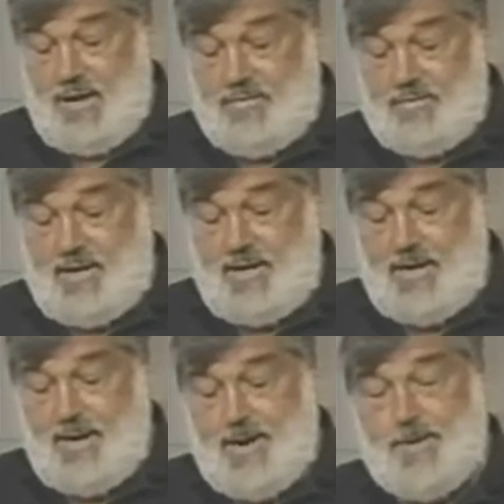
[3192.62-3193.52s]

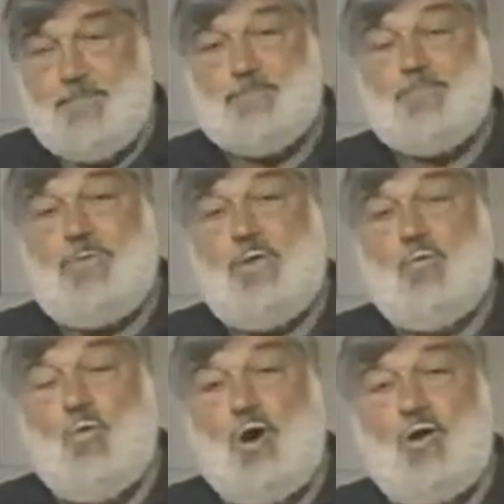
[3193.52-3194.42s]
the
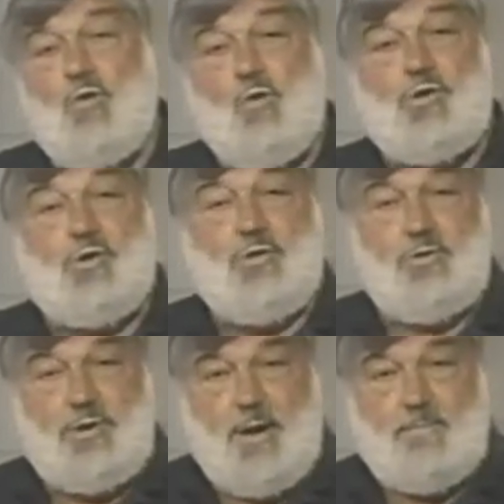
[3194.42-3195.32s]
work
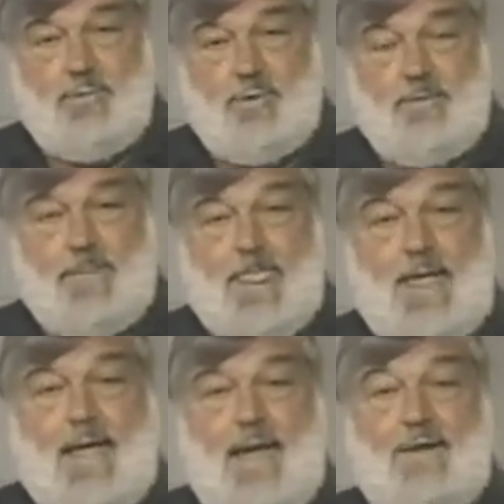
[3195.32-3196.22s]
order number,
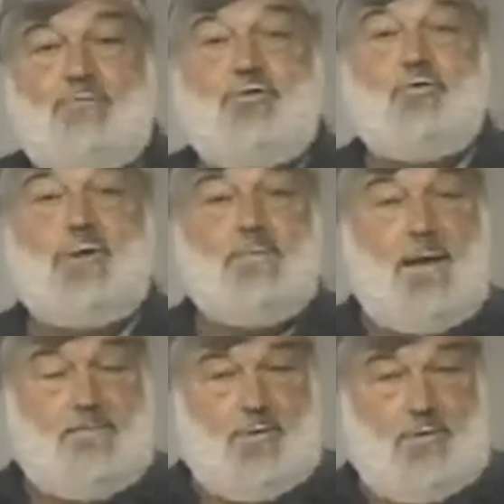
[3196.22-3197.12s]
and if you
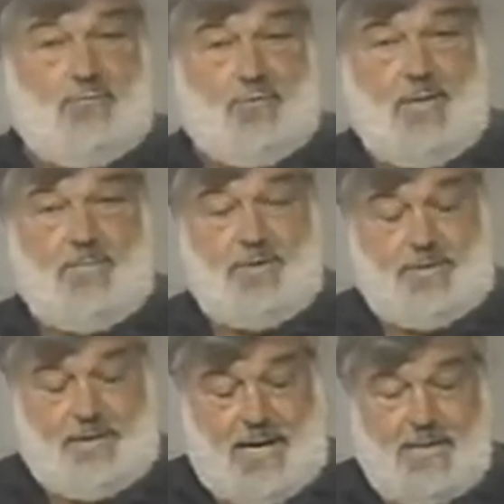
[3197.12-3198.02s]
remember from
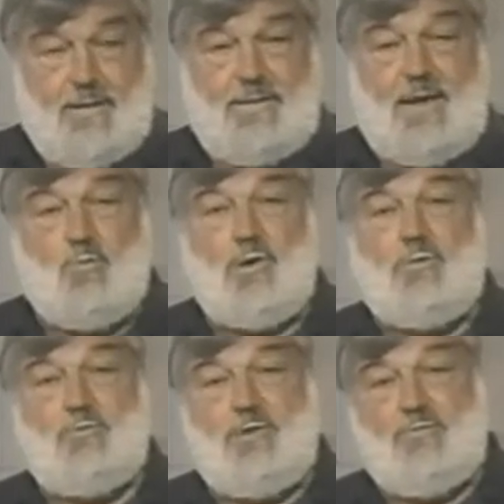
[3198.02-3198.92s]
the data that
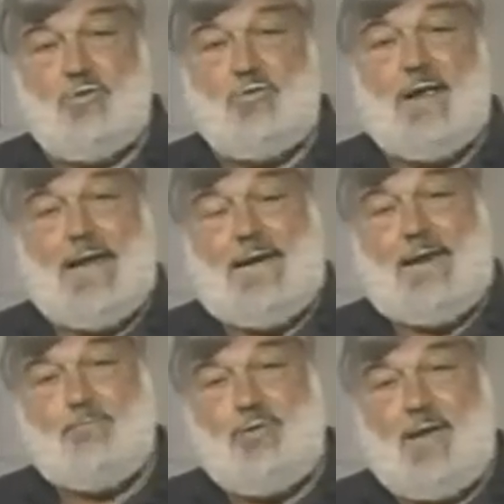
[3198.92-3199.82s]
we reviewed
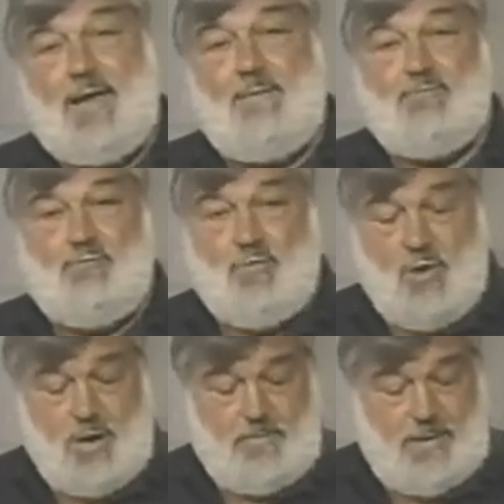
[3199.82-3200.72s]
on that PM
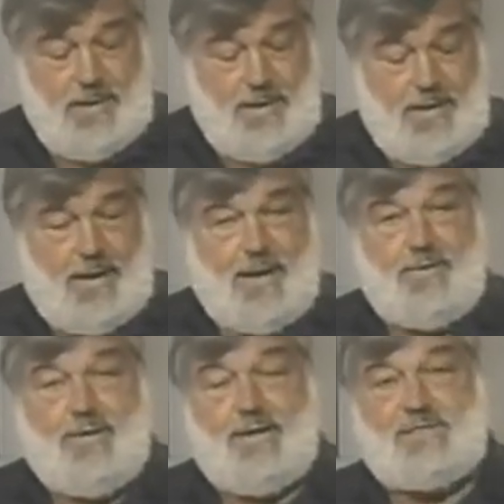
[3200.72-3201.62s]
form
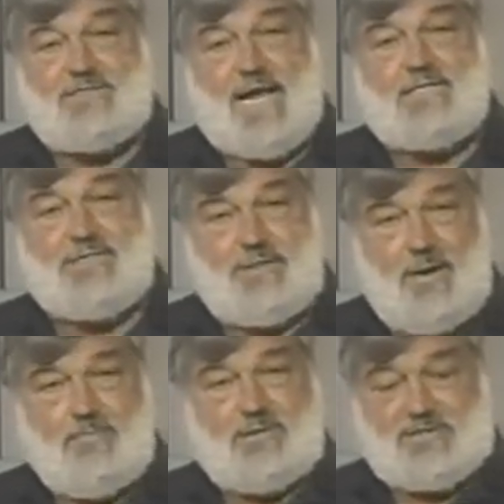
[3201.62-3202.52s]
in
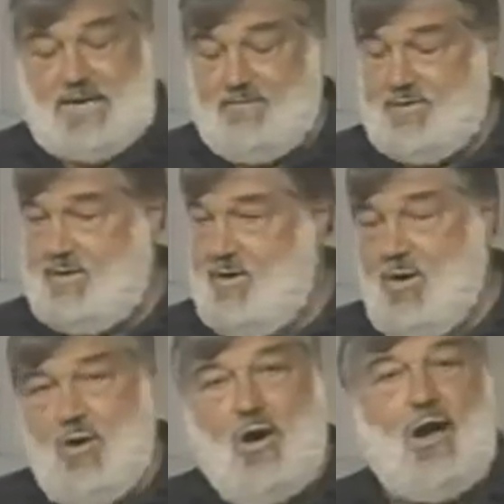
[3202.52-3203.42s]
section number
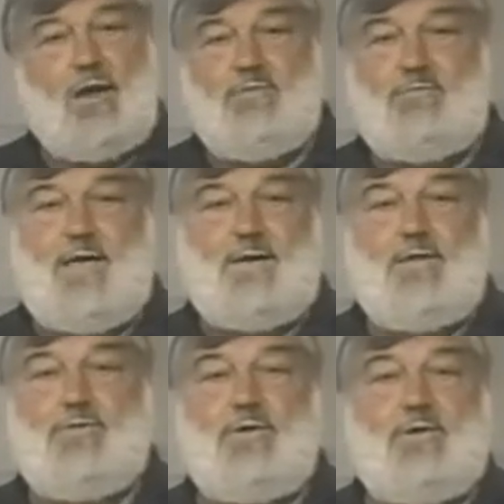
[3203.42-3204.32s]
7, all of
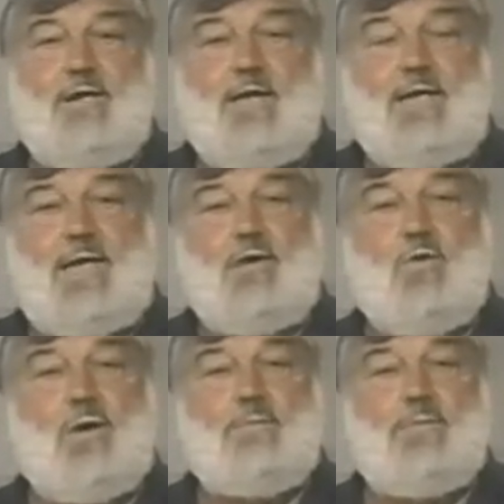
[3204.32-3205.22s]
that other
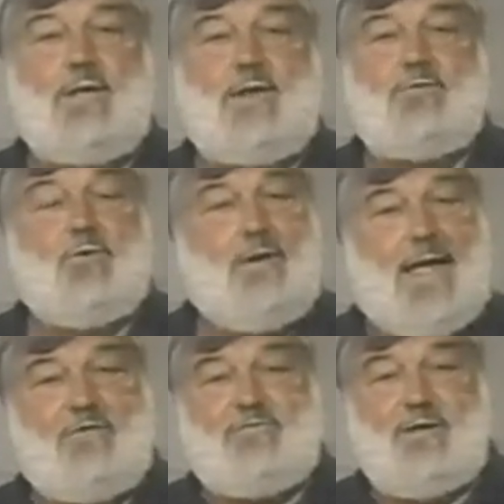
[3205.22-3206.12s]
equipment
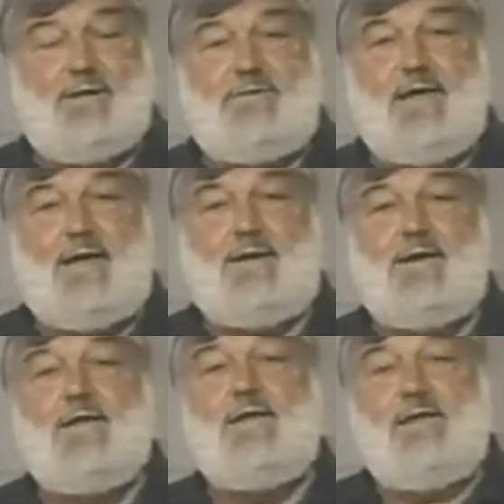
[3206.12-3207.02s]
or asset
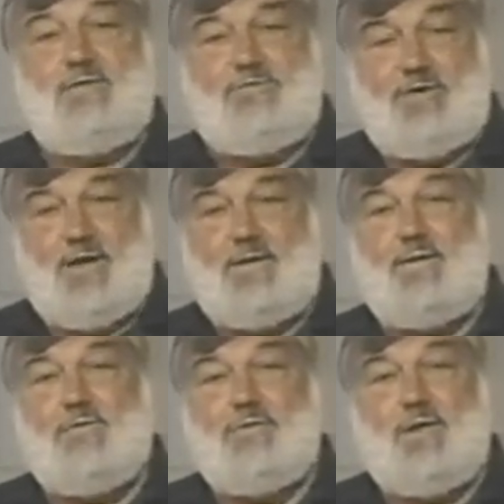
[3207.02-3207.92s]
data is
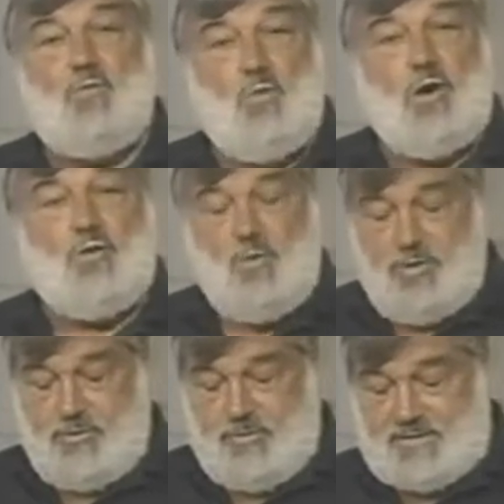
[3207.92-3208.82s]
in the
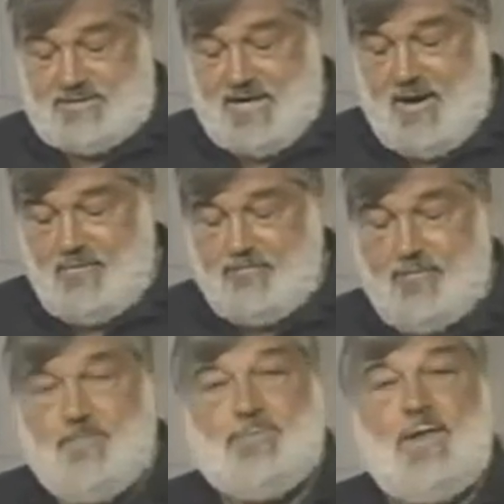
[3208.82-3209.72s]
work order
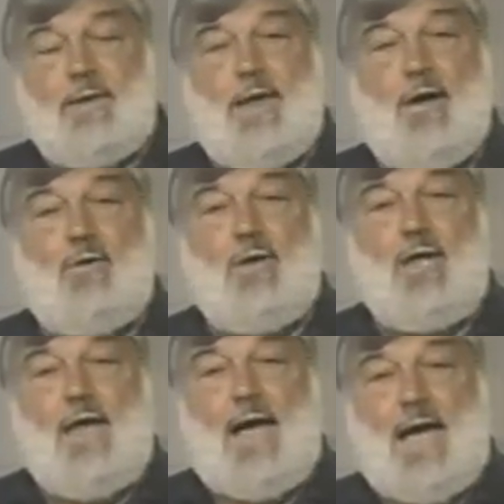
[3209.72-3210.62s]
itself.
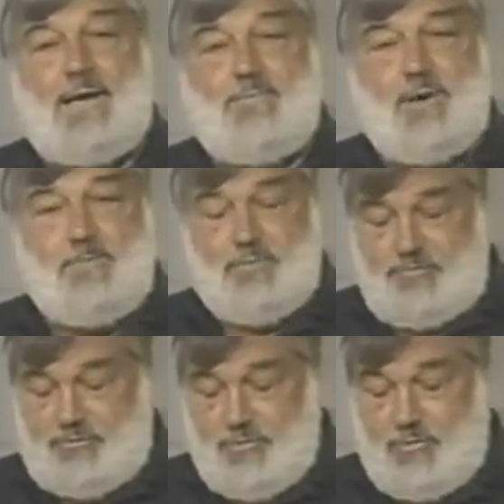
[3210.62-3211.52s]
Now, item
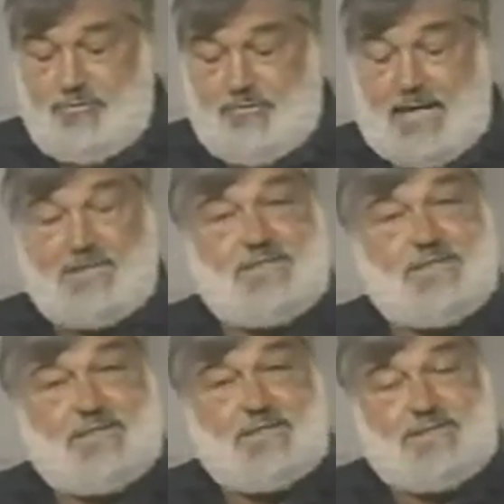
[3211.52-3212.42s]
number 2
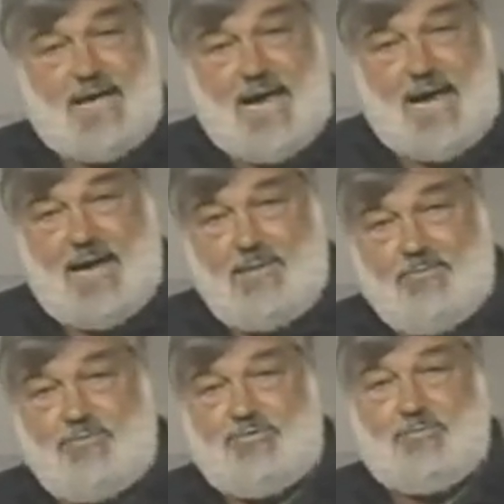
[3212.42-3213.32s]
addresses the
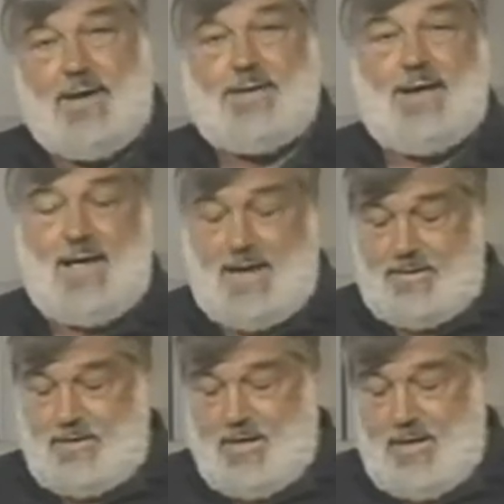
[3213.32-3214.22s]
time spent
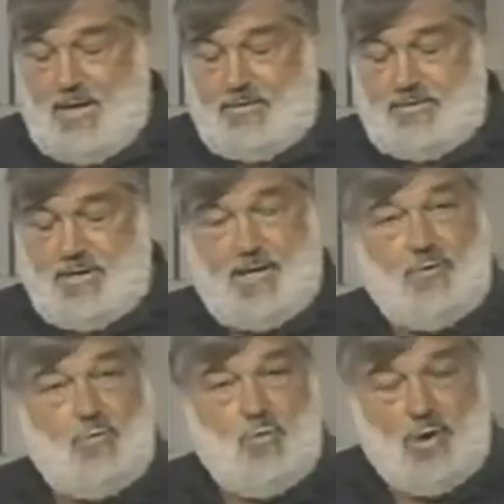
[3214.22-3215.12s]
on
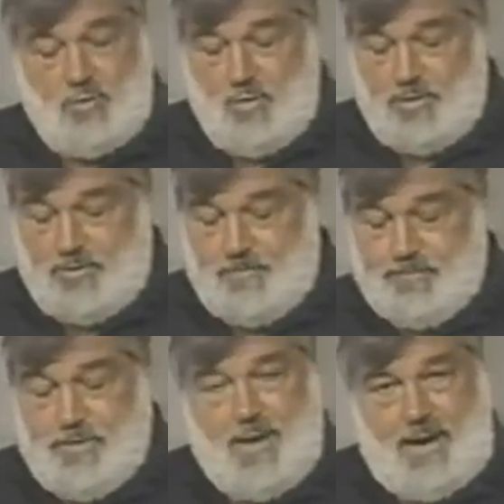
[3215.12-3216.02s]
the work
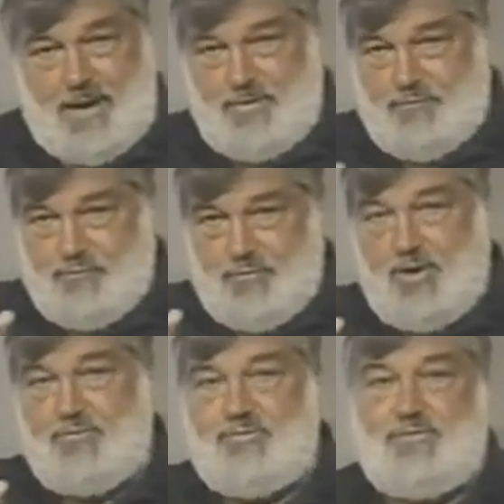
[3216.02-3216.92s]
order. And the
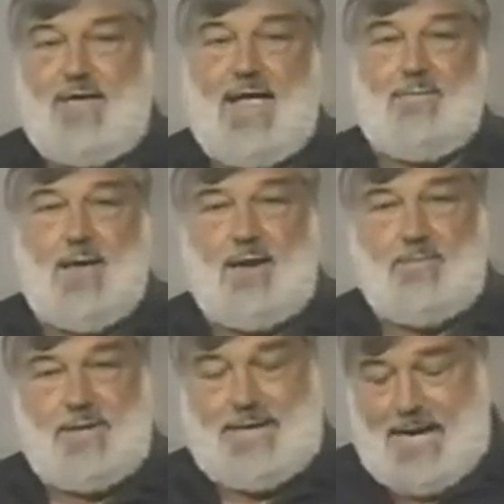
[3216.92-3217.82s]
first time
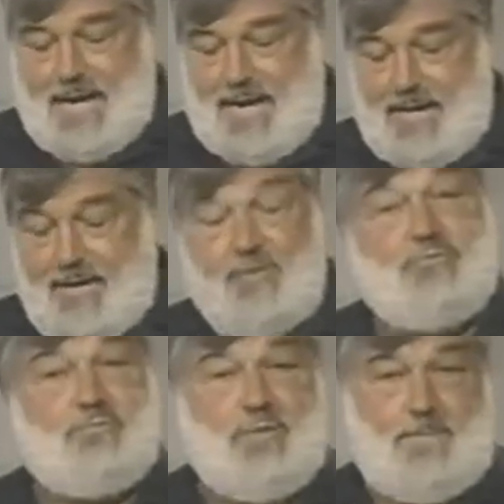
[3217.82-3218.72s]
element, A,
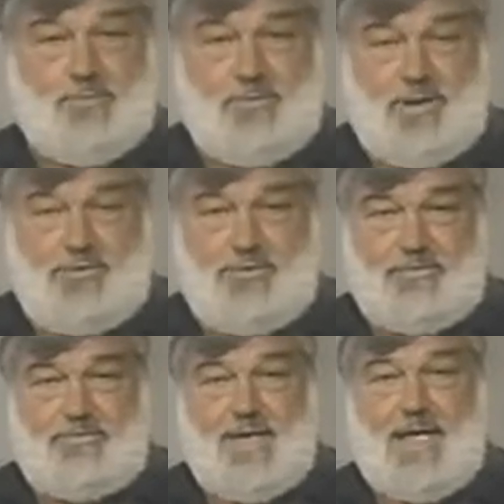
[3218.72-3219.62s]
is
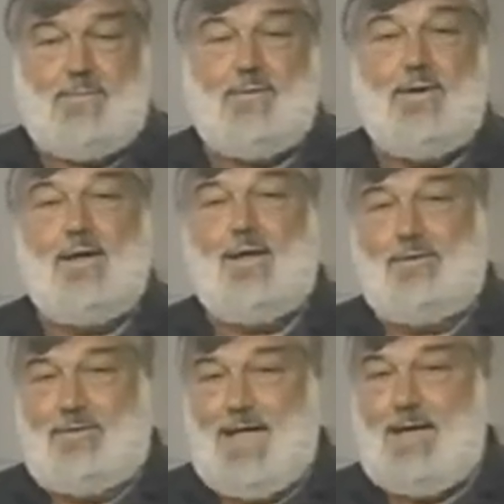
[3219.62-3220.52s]
preparation time.
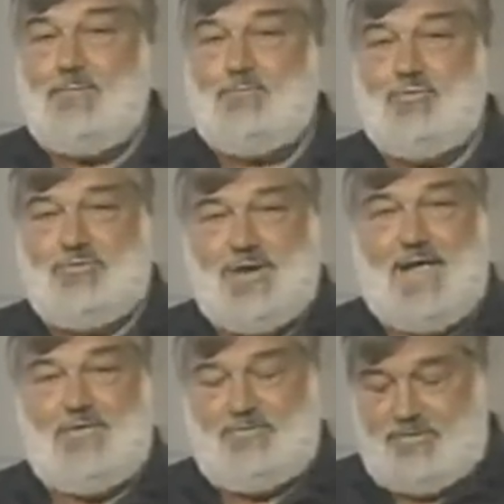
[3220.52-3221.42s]
That
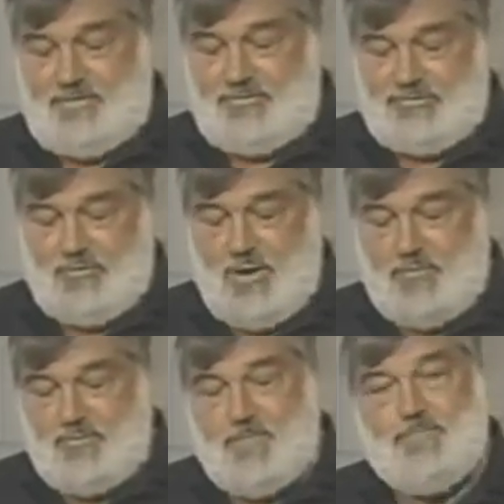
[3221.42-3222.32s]
pertains to the
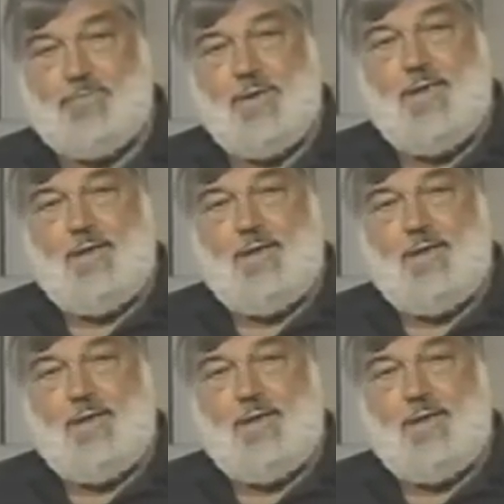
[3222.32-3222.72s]
storeroom.